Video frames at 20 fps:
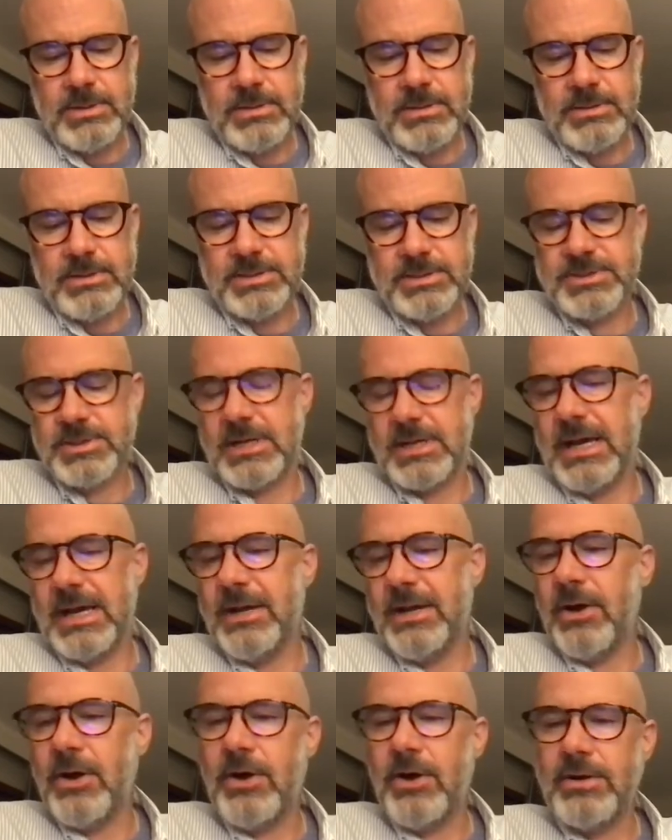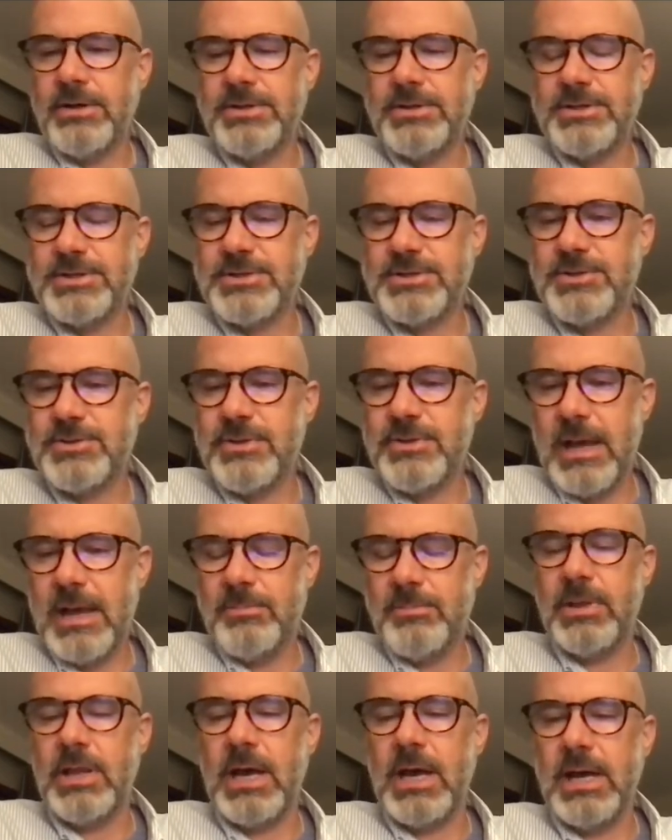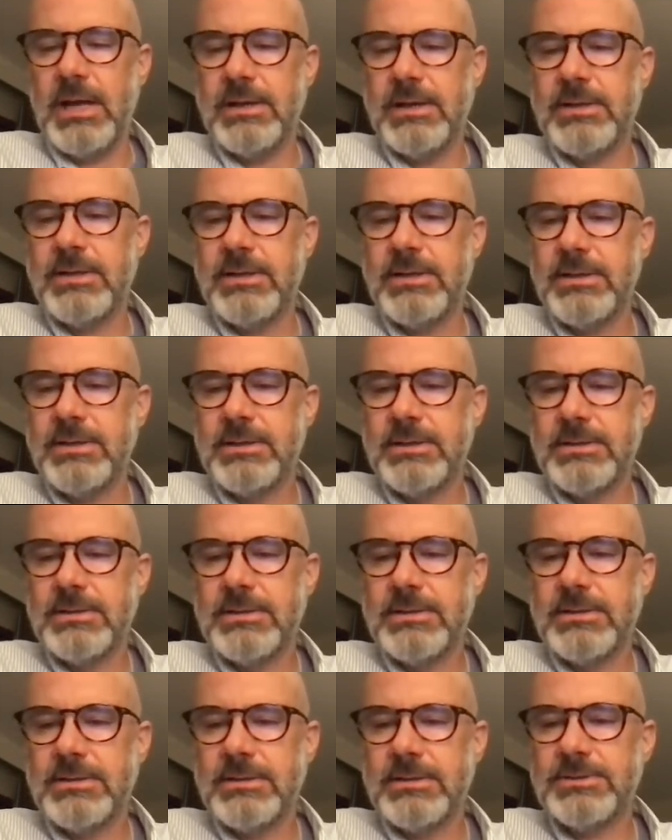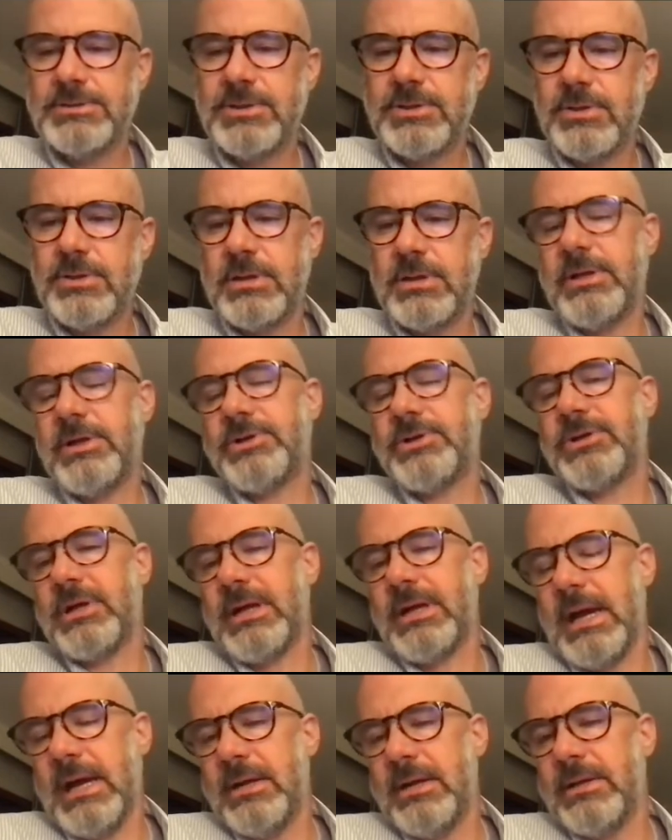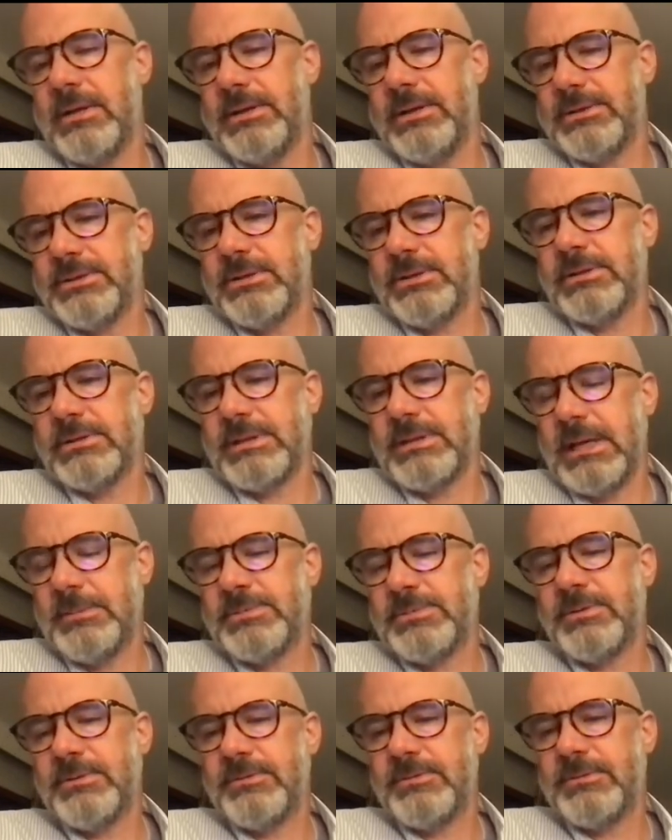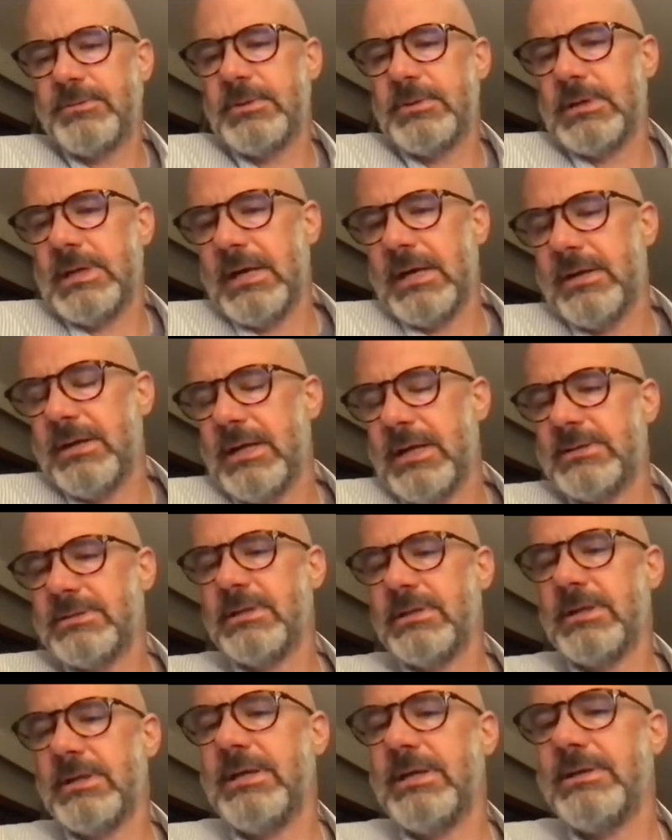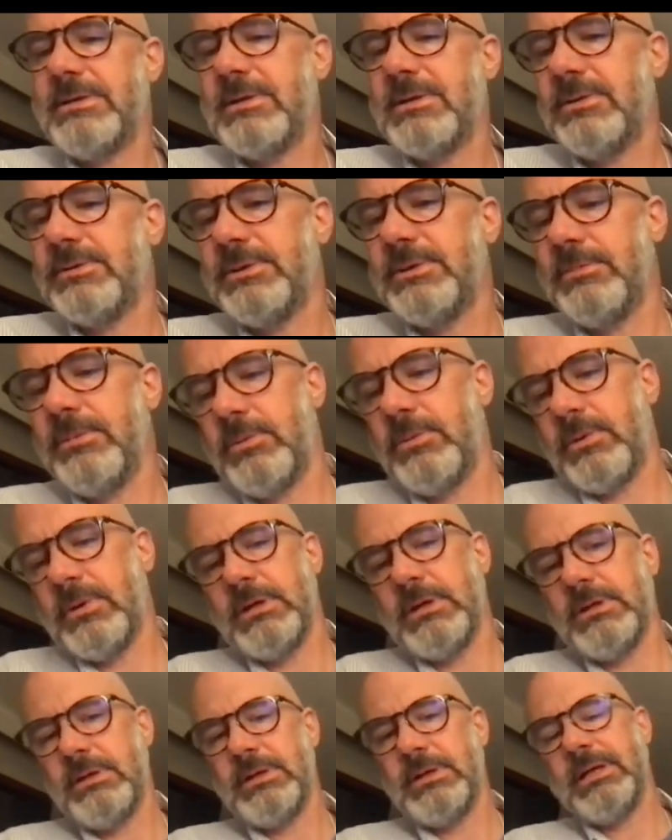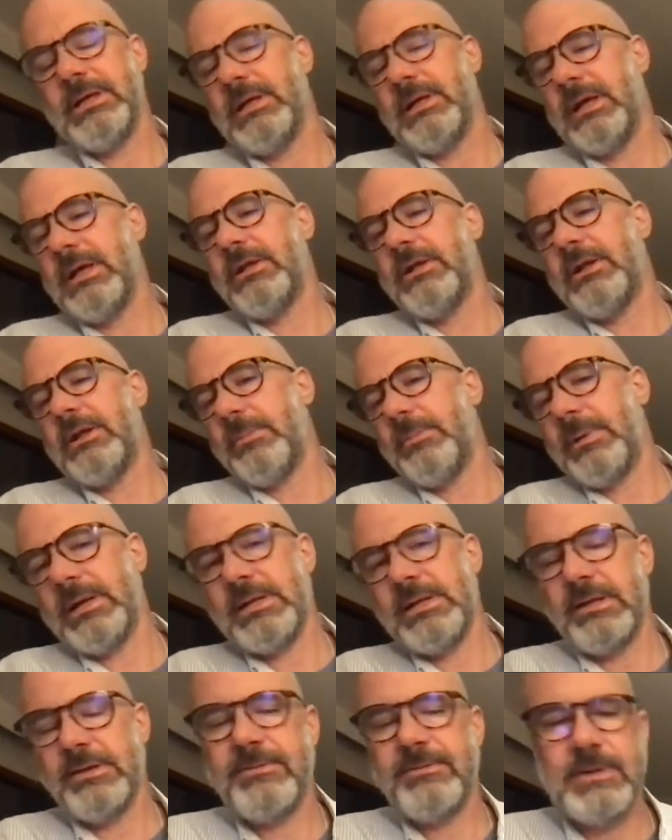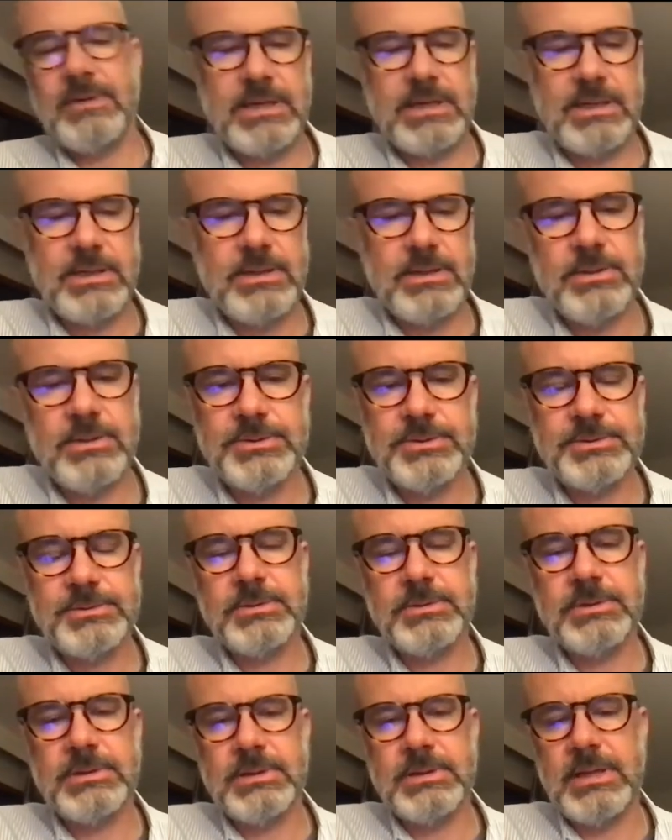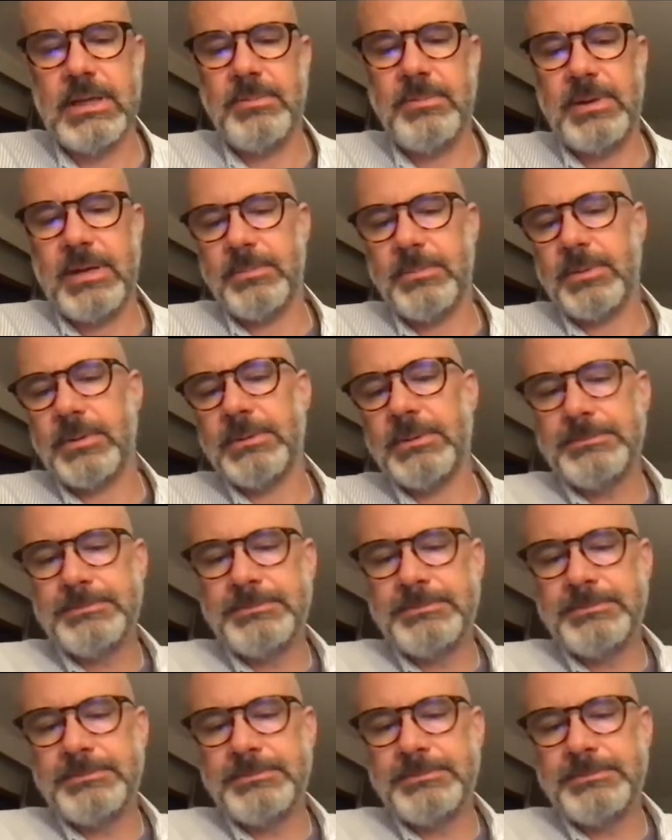it's kind of hard to just do that blind. And so the literature guided us to the types of aldehydes and the ketones that we were and ended up identifying in that paper.